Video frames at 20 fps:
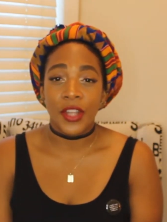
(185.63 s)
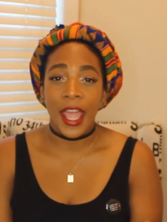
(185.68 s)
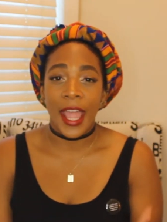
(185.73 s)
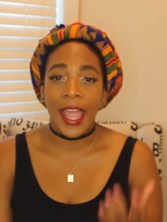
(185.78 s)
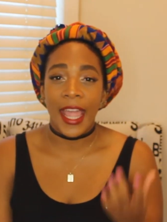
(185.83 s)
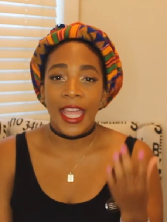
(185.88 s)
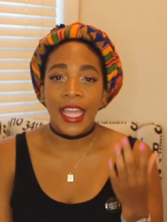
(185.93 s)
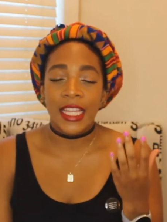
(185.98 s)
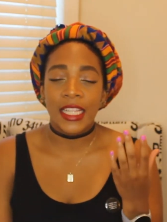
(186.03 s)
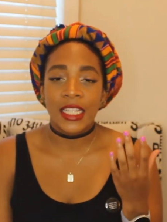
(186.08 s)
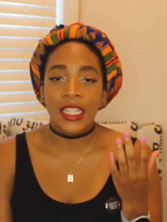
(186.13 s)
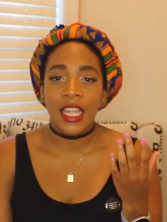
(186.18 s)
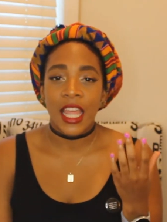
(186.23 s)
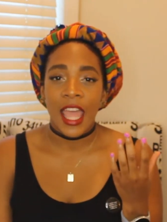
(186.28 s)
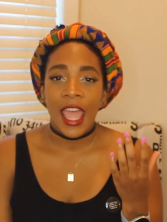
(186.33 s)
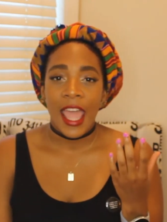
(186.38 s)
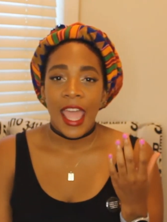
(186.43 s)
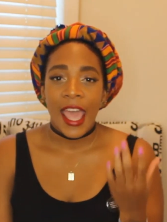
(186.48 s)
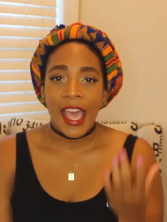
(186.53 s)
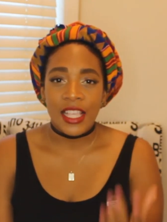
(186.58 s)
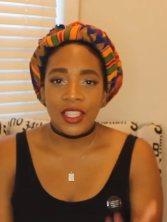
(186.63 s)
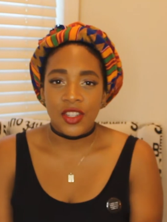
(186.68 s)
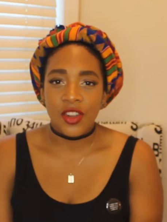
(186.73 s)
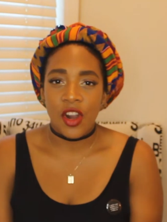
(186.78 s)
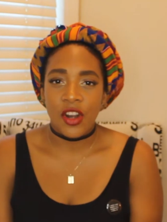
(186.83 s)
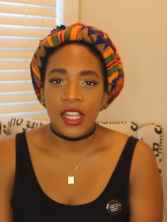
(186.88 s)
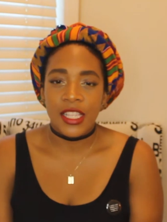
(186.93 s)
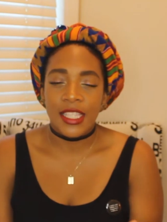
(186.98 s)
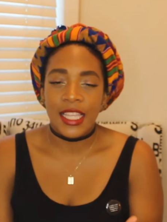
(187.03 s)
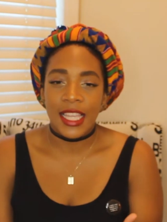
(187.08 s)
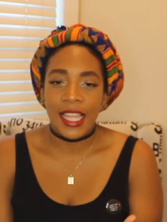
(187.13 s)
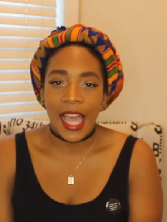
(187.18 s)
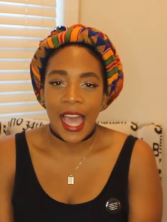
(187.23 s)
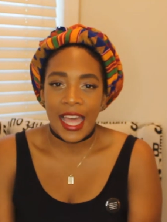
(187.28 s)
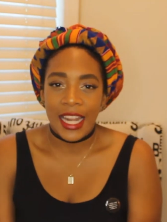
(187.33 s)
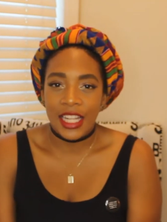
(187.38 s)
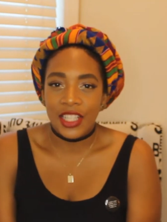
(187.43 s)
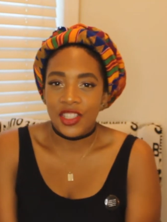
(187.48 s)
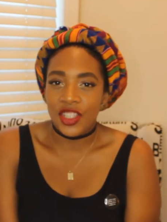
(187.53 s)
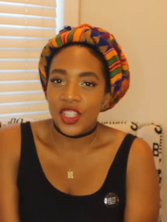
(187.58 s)
and as an artist, it
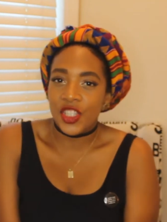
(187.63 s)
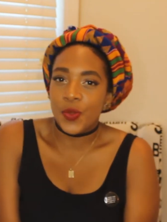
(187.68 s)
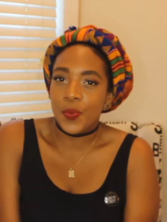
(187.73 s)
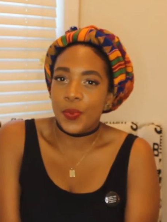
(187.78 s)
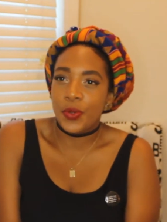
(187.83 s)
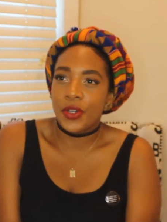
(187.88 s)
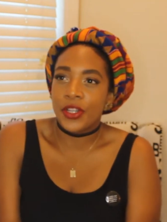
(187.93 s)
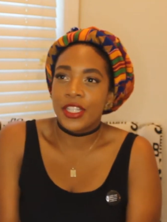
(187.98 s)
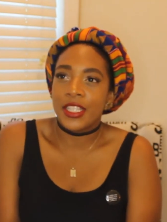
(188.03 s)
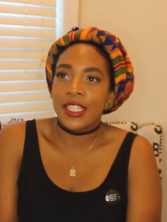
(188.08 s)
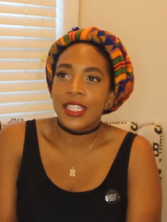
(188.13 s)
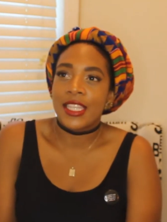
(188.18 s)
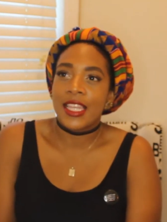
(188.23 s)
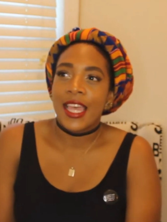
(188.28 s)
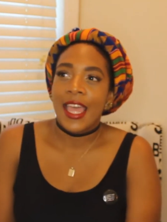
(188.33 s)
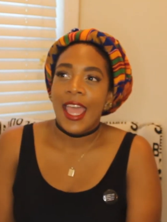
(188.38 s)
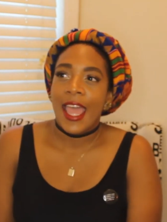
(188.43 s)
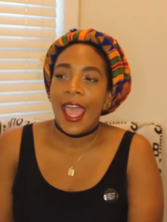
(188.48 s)
kind of just put